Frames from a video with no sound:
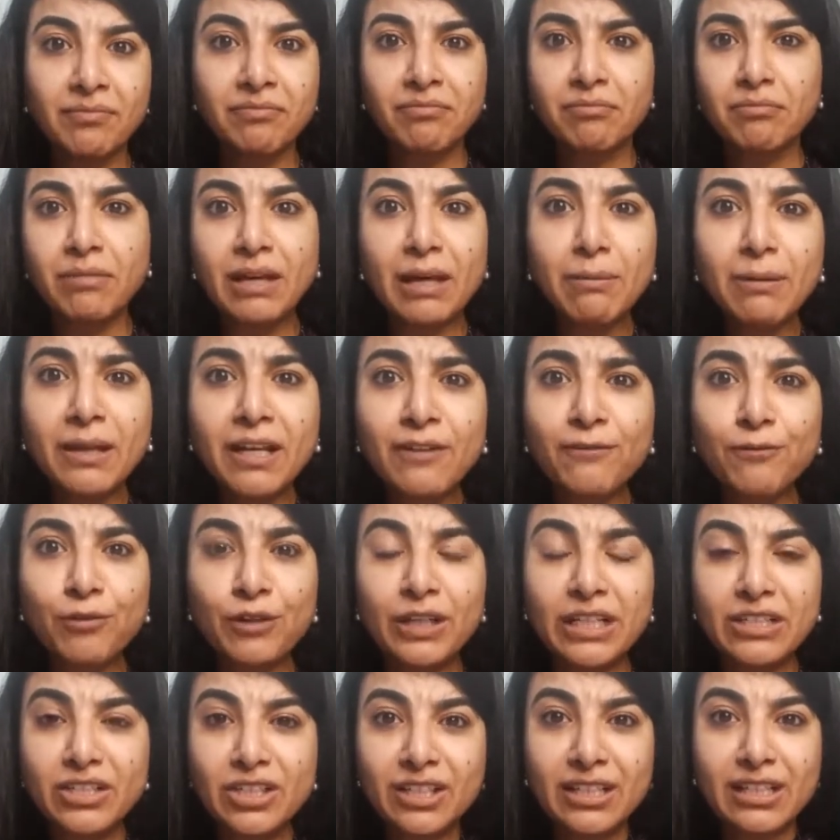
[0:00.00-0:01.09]
Maybe
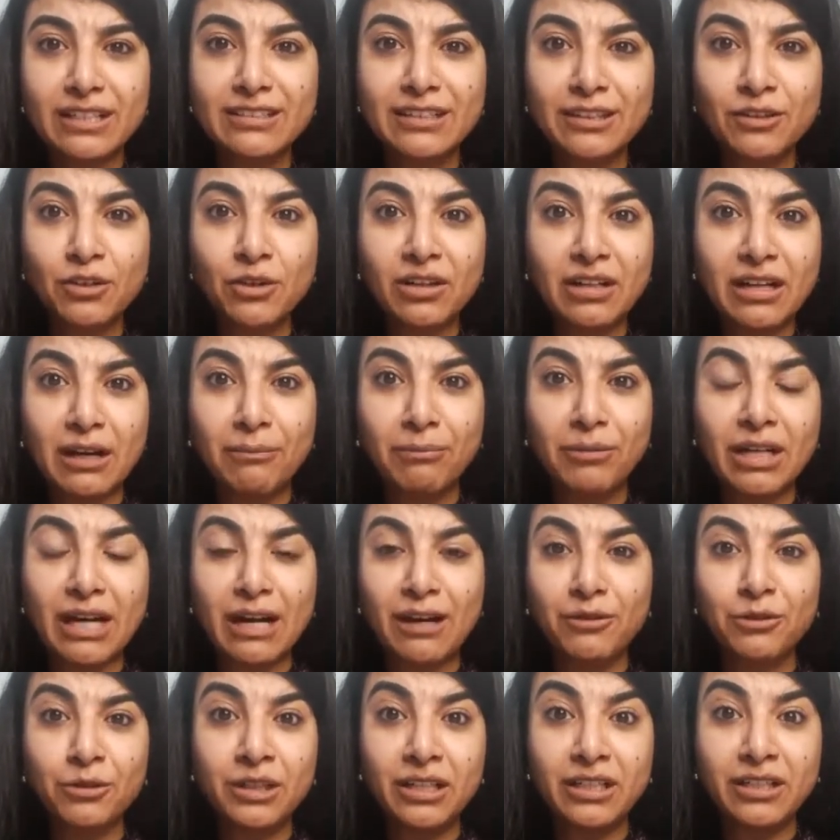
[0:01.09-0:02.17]
inflation doesn't come
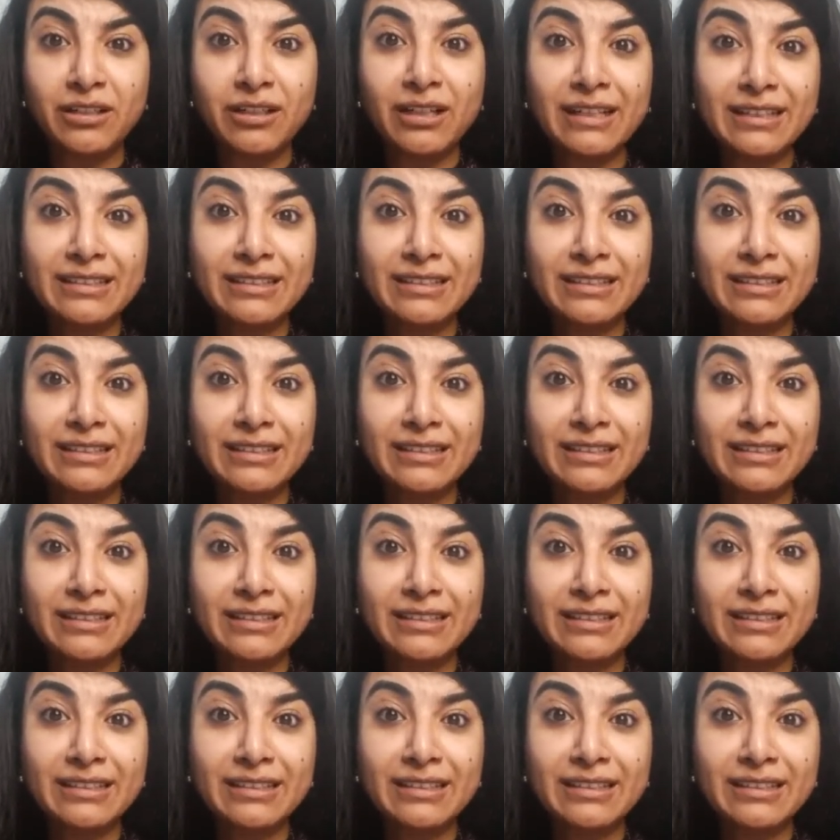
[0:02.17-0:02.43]
down here